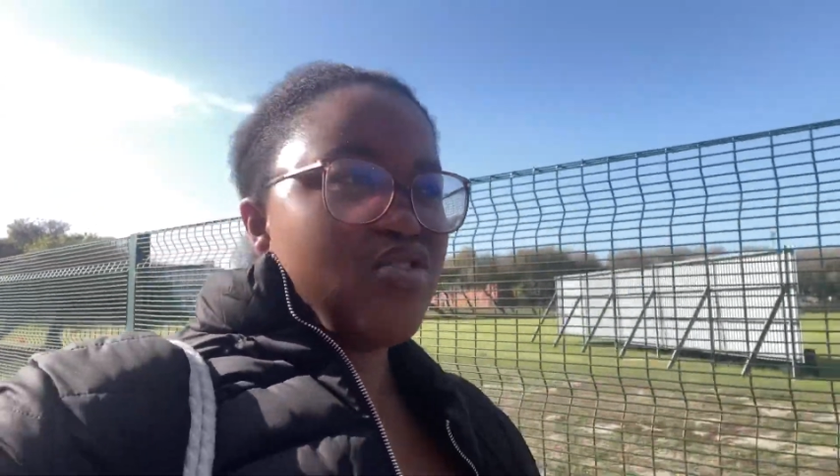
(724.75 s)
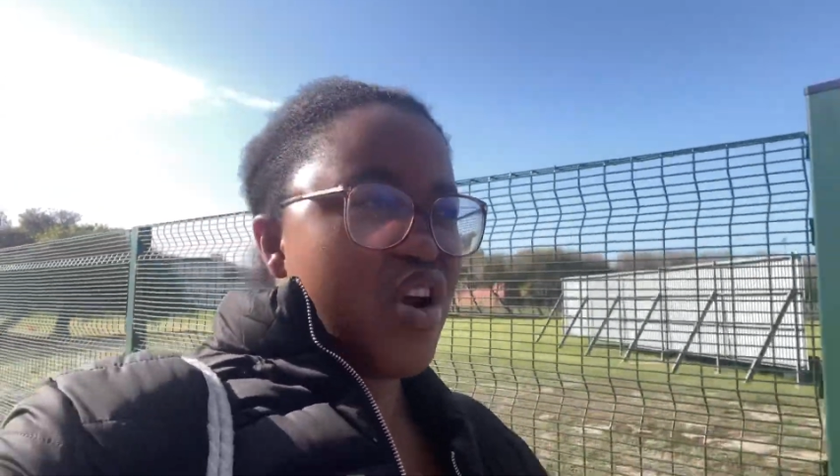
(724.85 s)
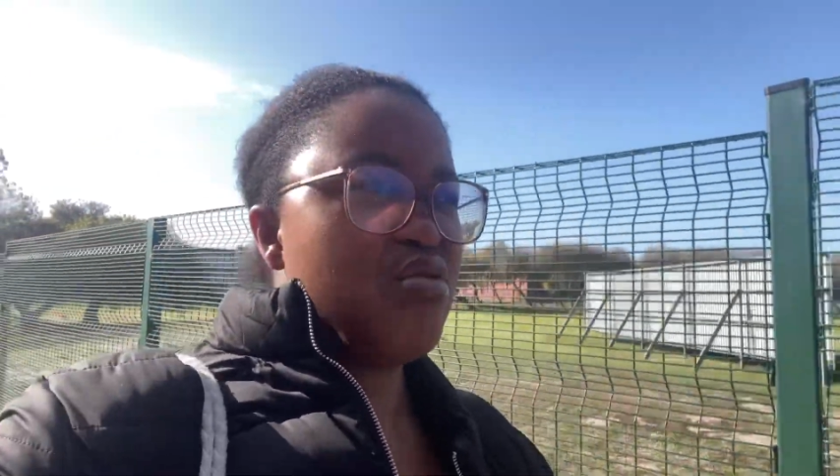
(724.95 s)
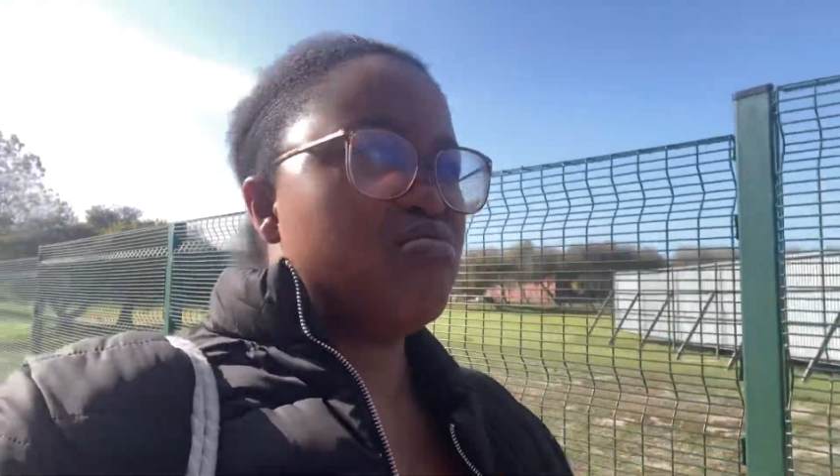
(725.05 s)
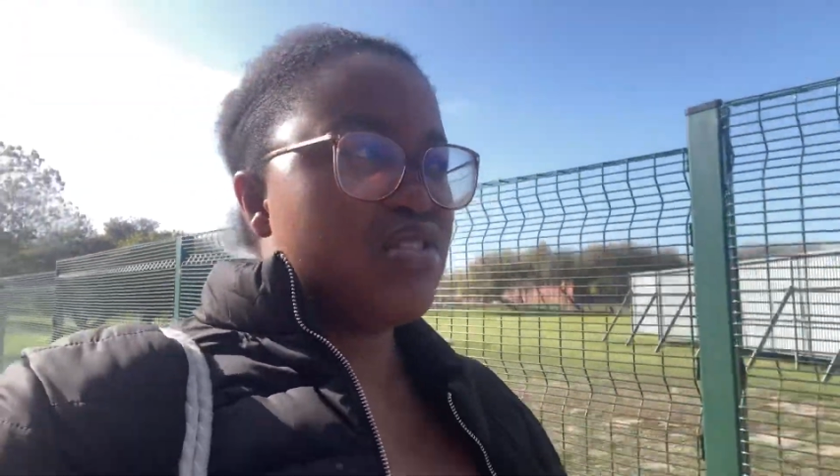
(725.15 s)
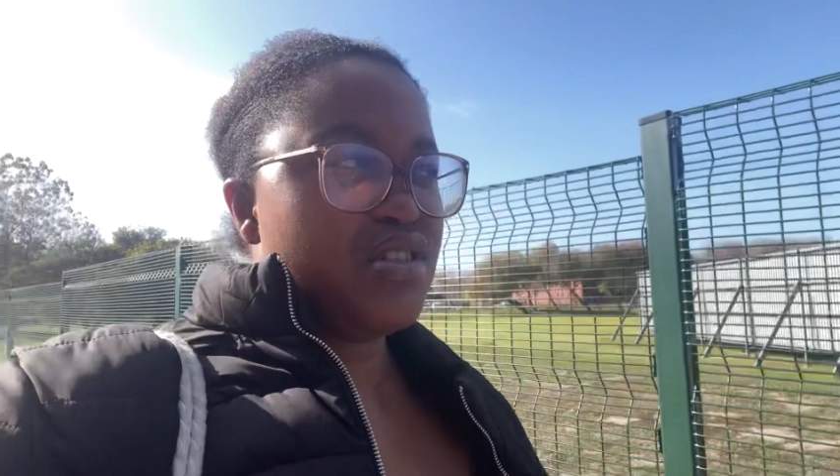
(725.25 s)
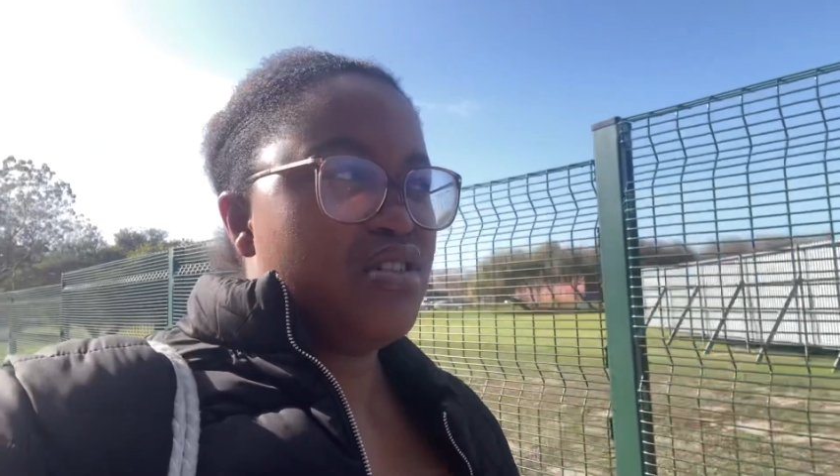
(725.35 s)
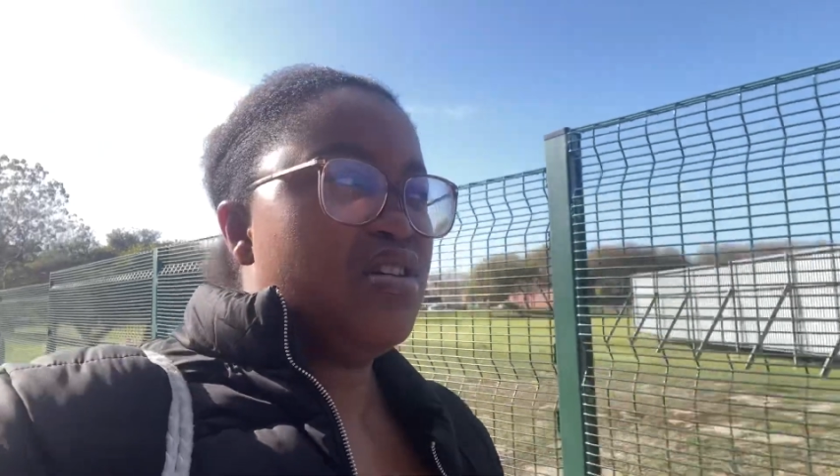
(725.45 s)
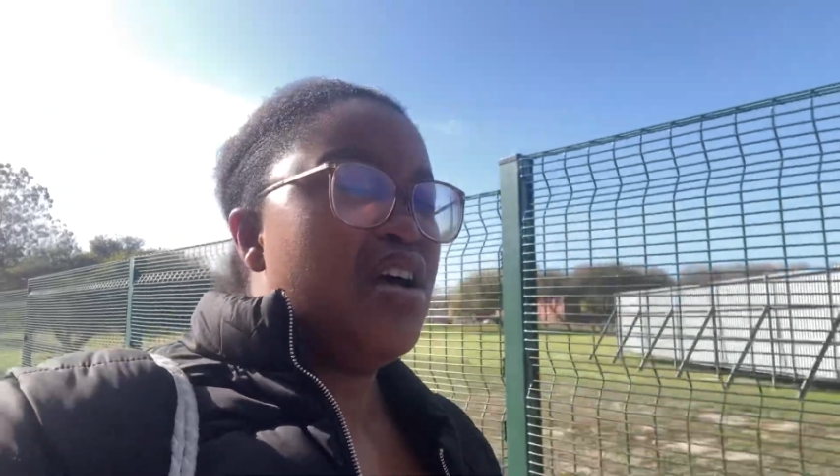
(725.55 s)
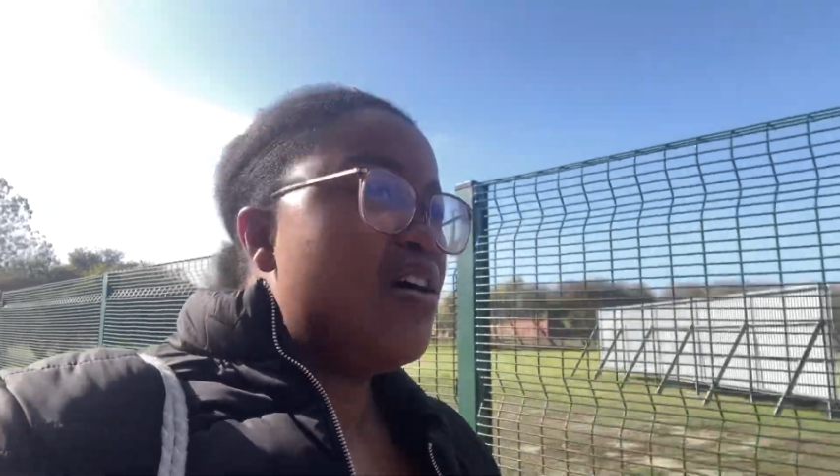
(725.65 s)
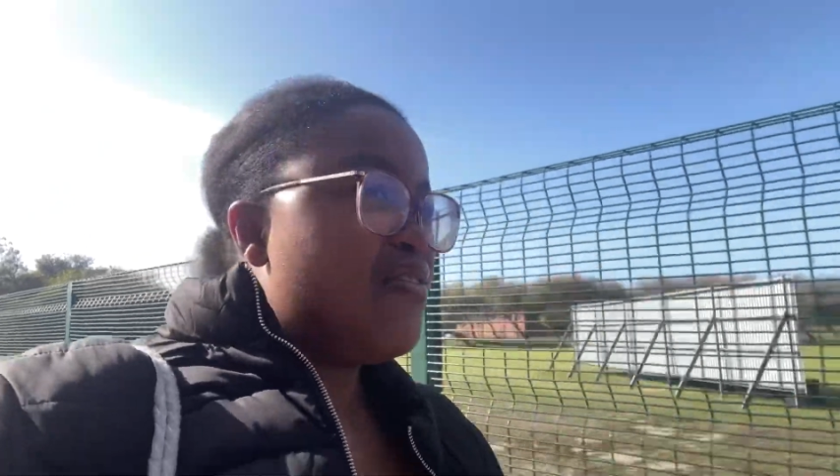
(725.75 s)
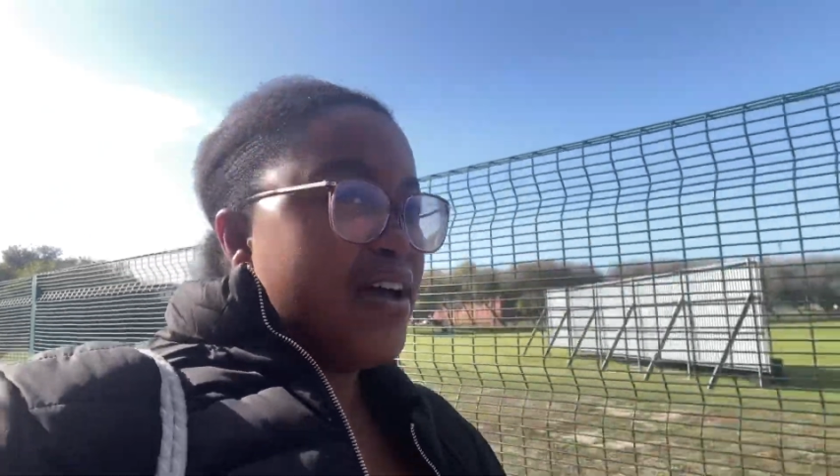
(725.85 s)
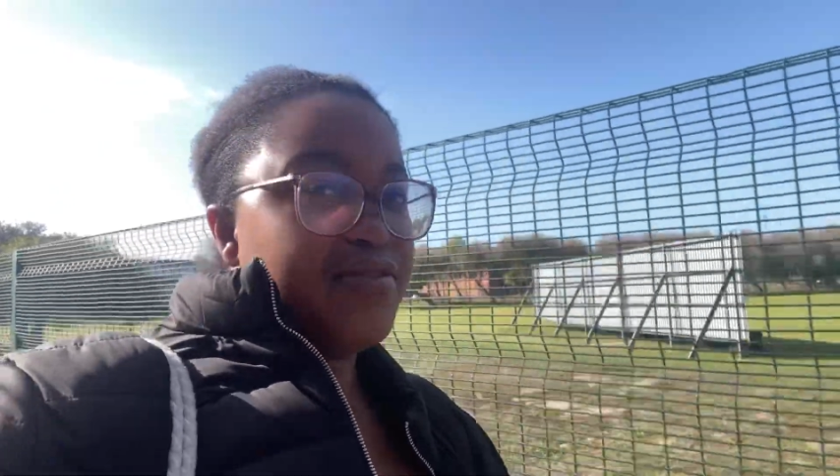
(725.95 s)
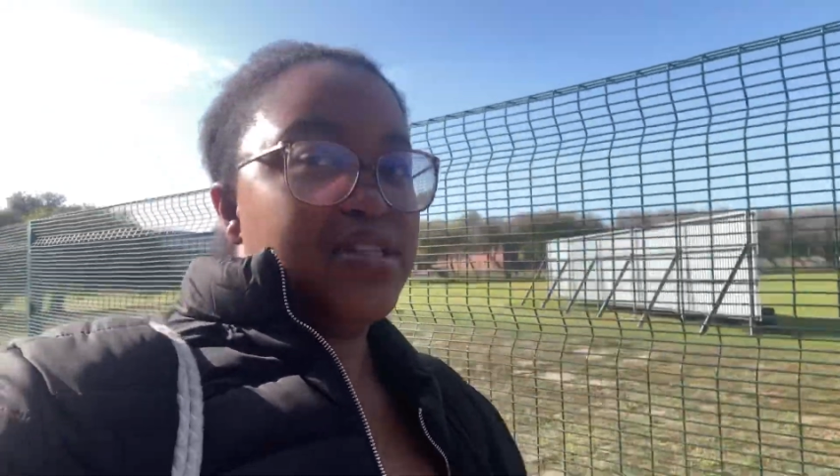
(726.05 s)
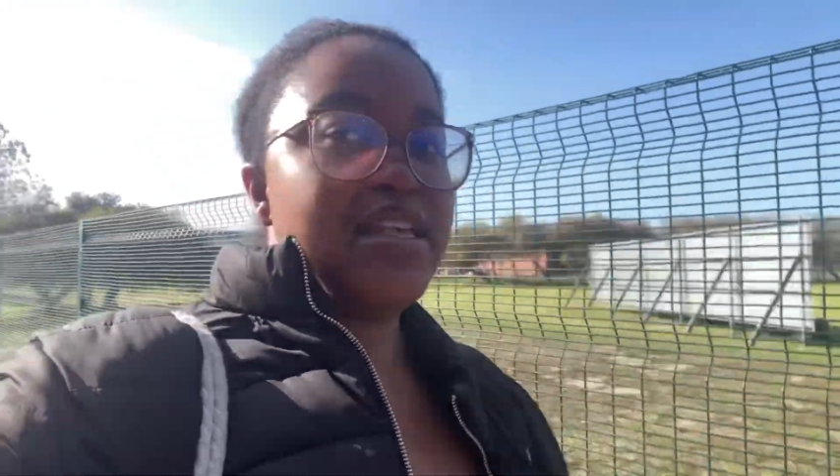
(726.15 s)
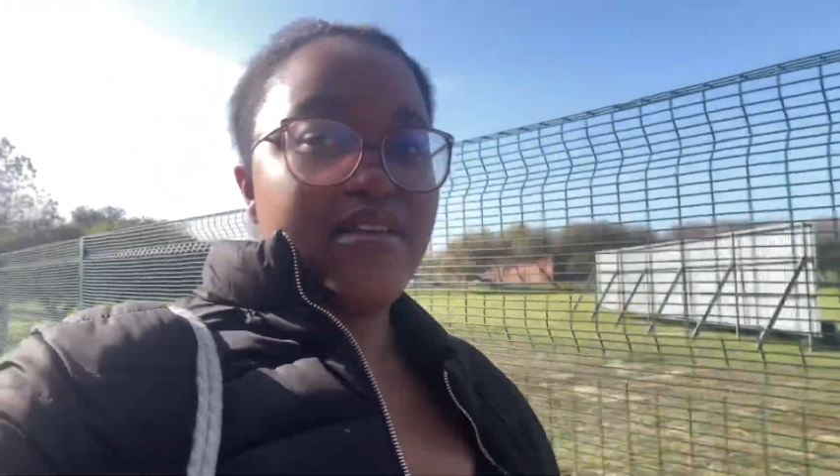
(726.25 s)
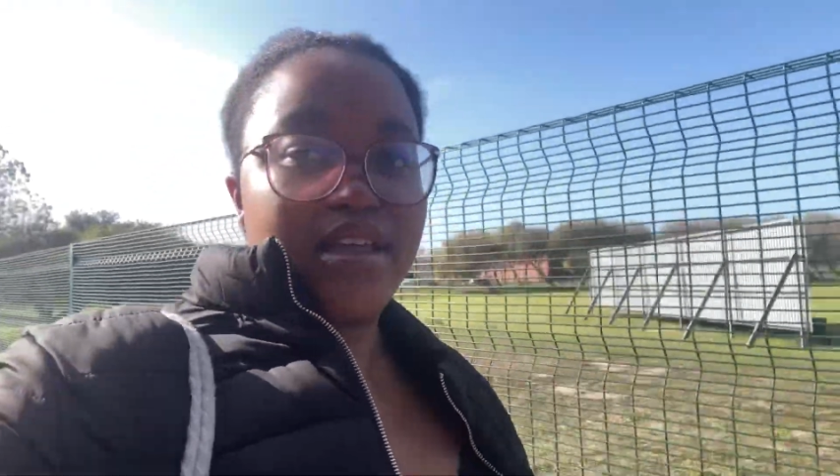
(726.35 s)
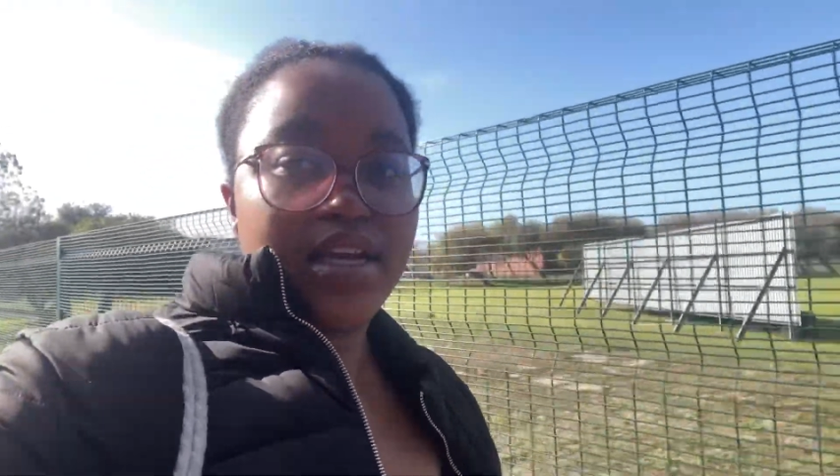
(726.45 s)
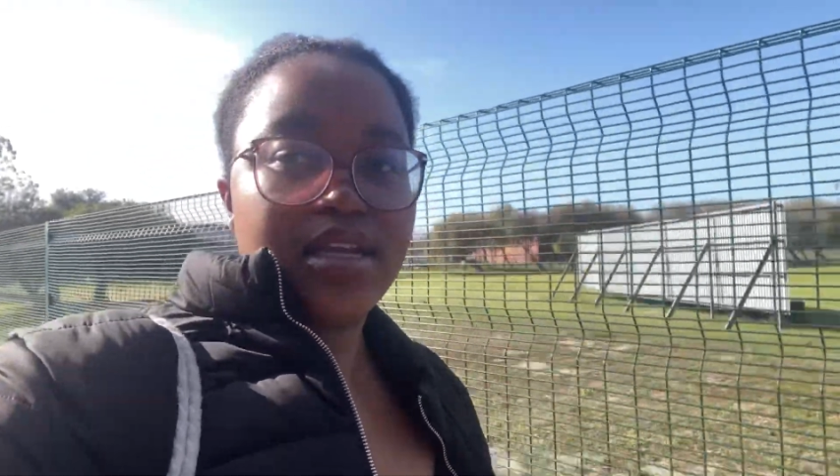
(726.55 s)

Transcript: around 5 or 7.